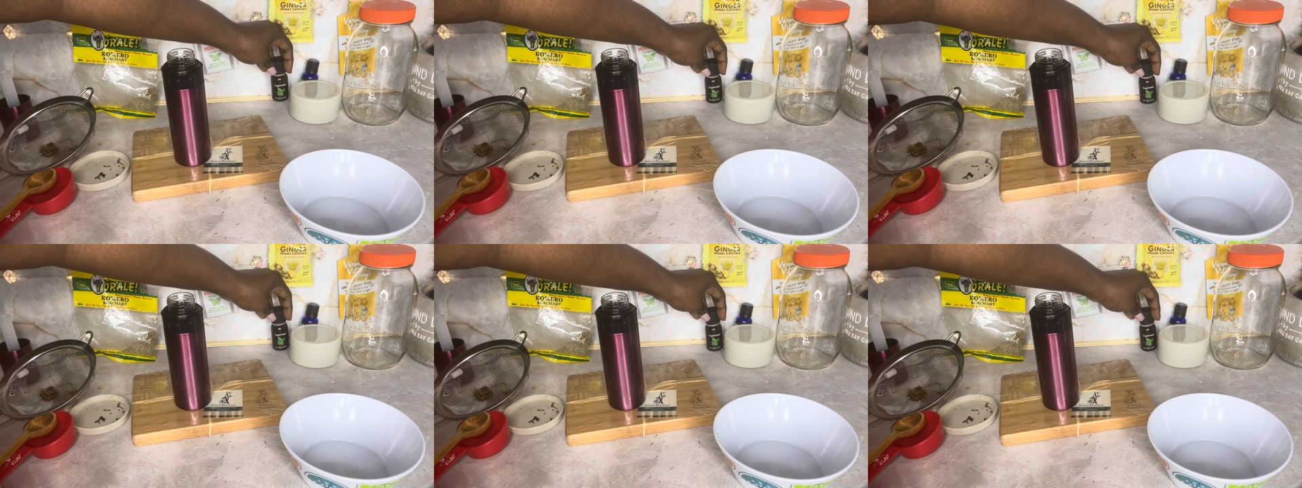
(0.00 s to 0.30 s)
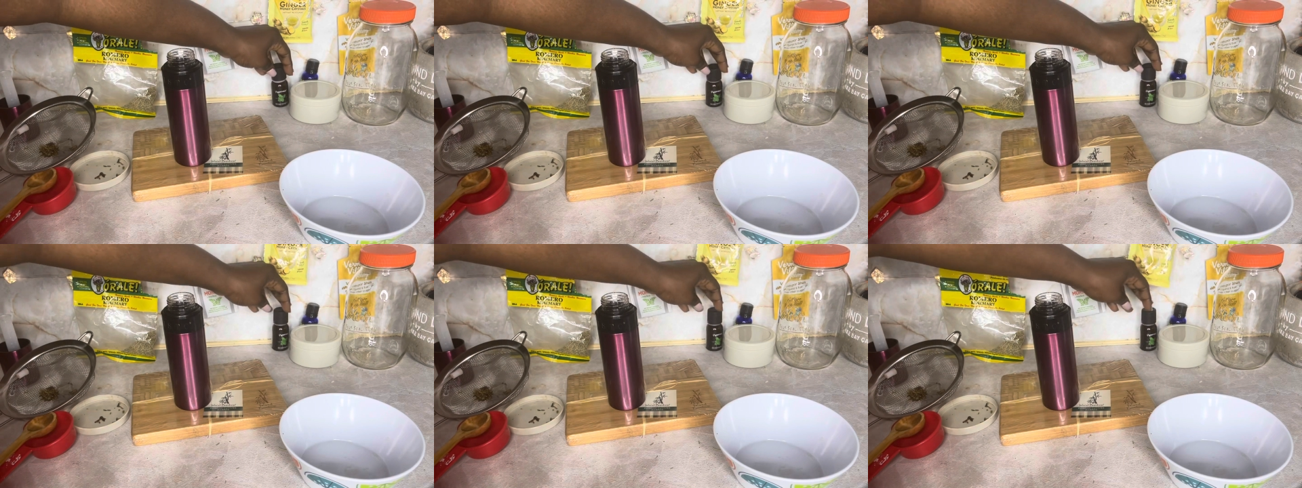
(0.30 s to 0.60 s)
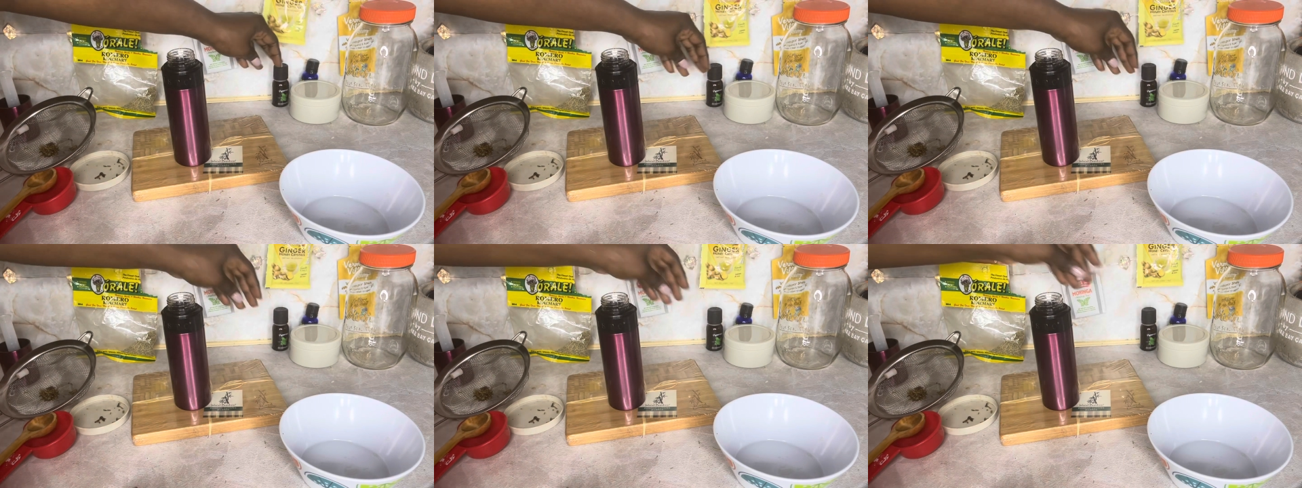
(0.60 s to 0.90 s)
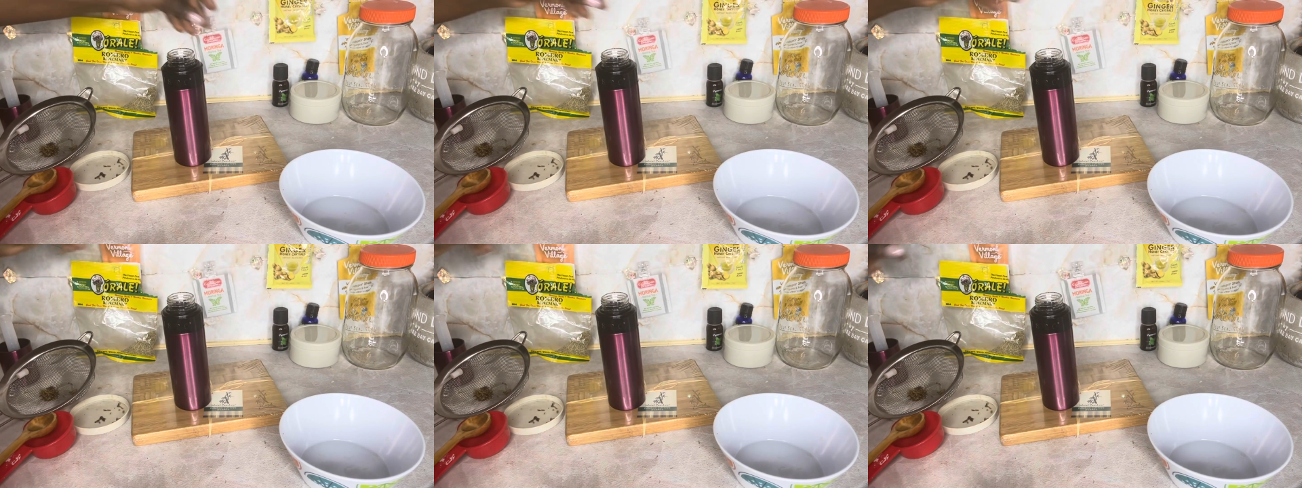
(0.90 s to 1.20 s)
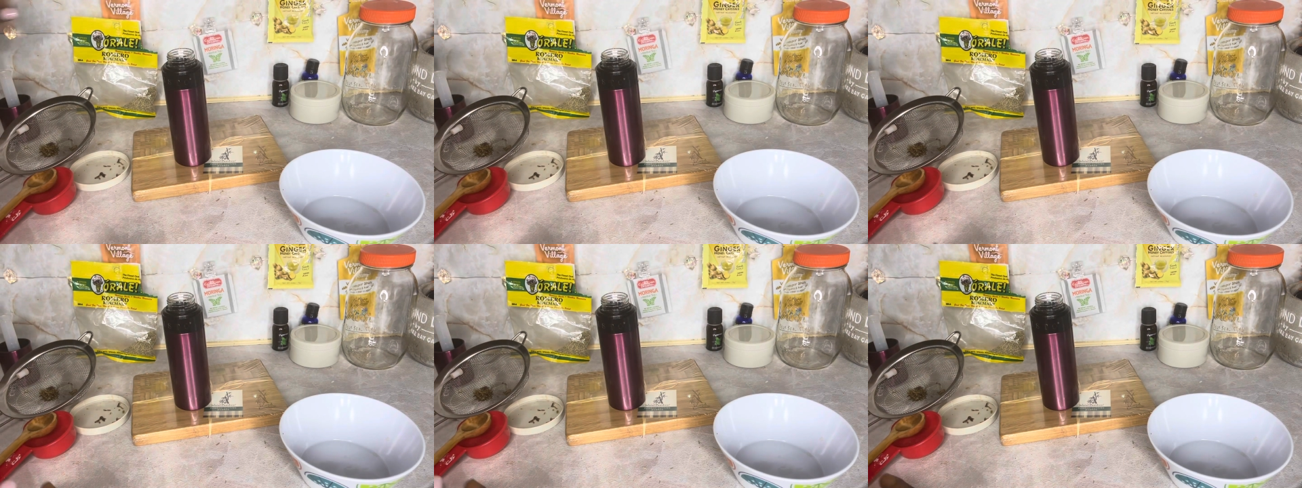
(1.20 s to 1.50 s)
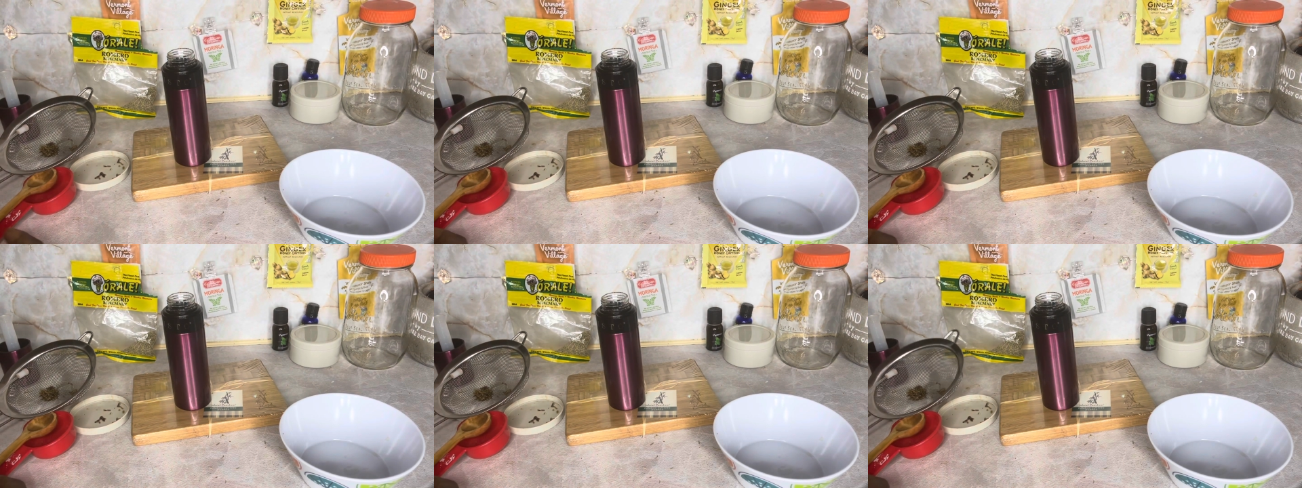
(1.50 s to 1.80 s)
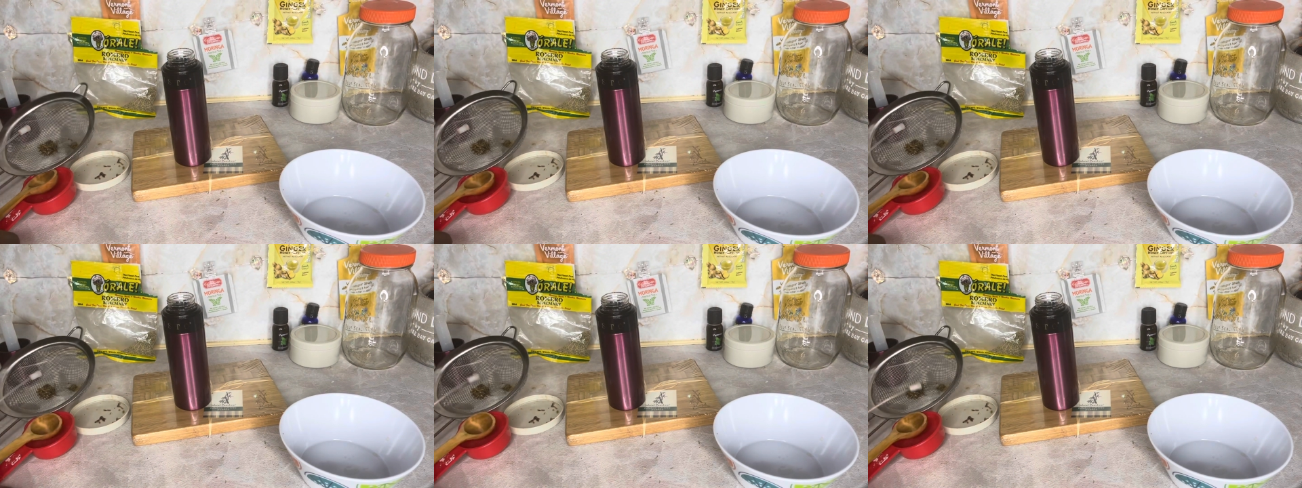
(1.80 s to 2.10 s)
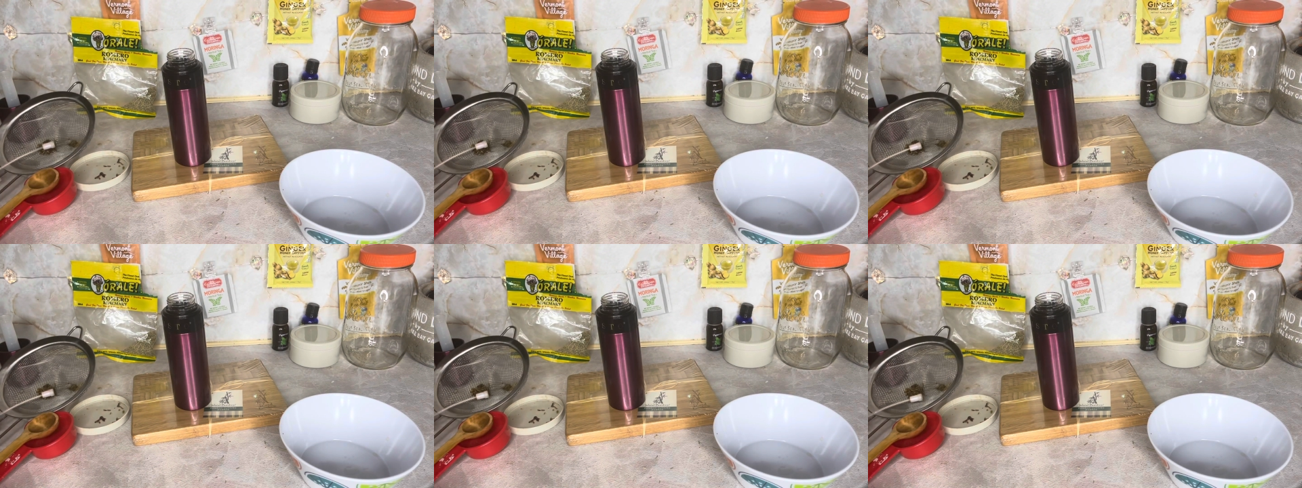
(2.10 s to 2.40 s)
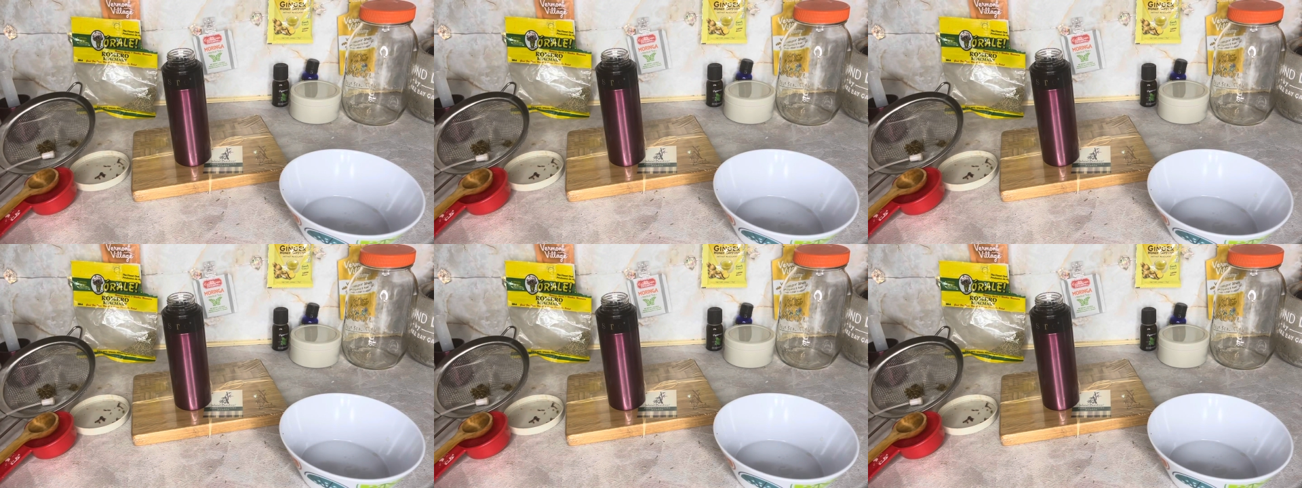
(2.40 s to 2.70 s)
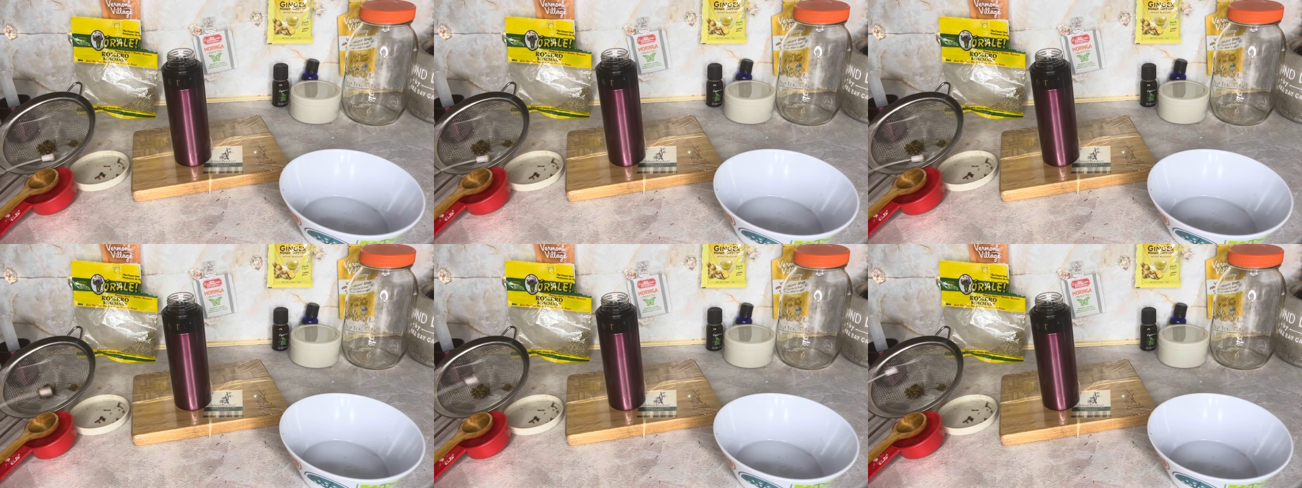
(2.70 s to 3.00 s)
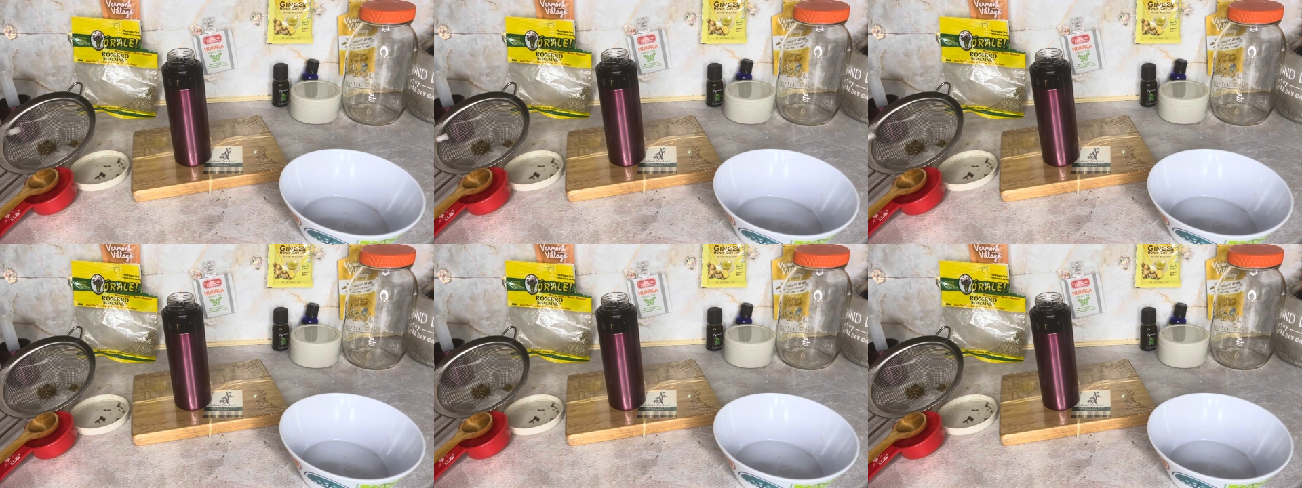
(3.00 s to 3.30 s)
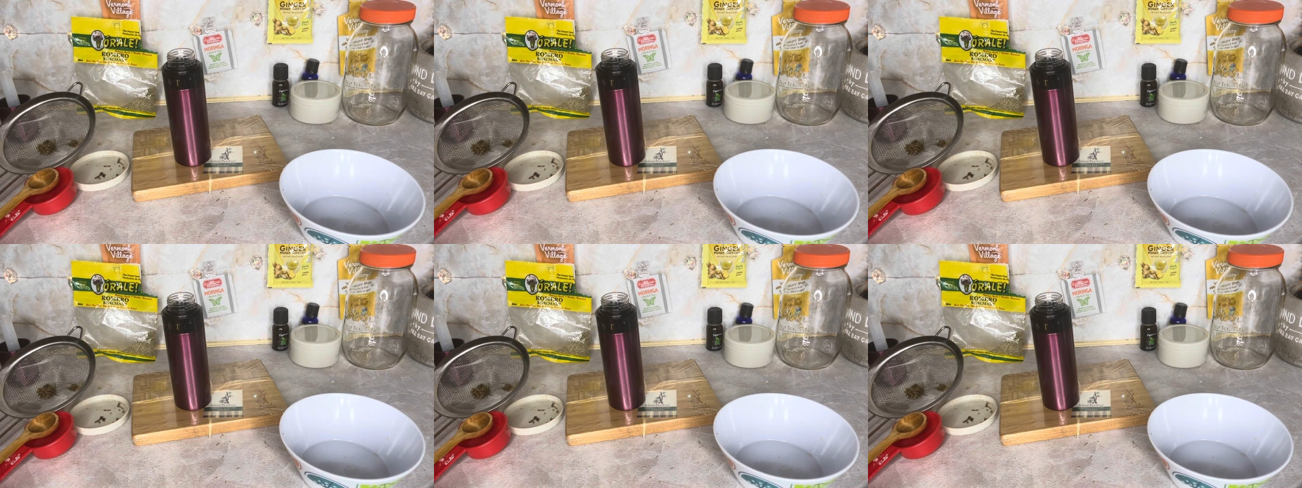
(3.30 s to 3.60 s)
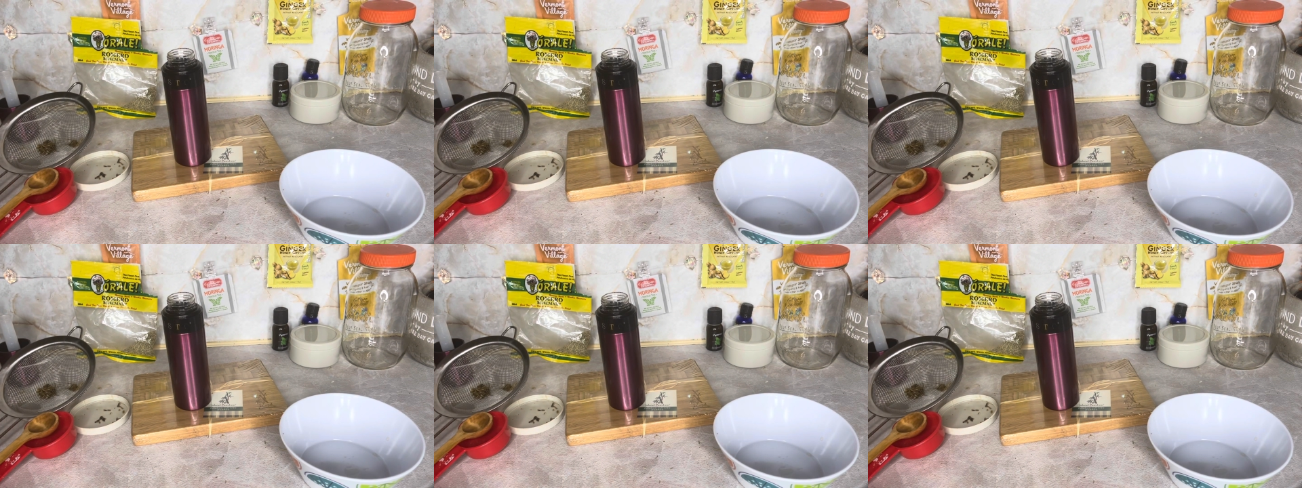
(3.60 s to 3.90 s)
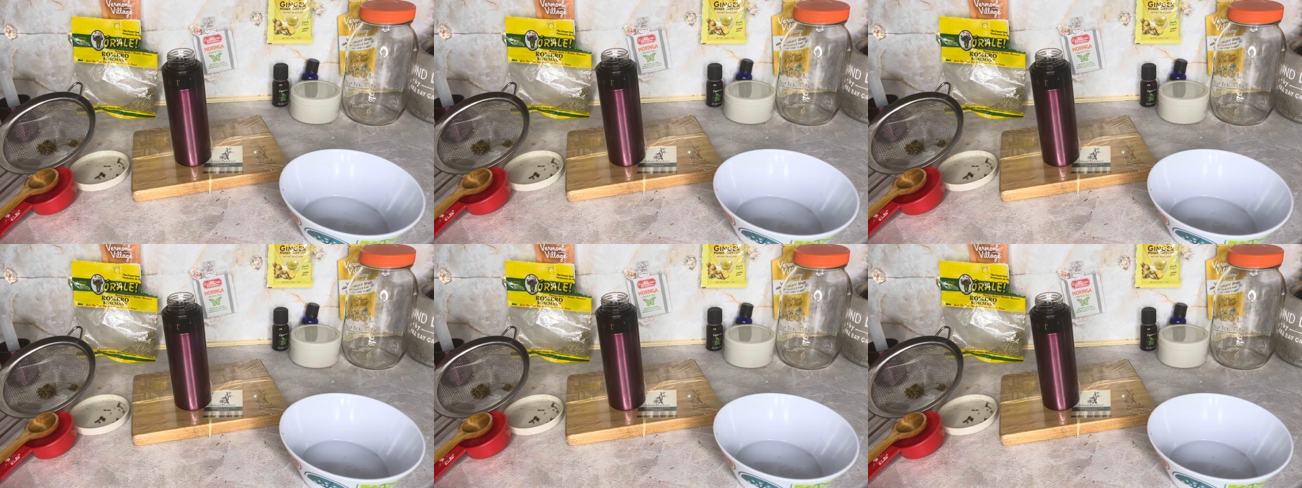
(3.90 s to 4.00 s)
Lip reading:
[unreadable: no face in view]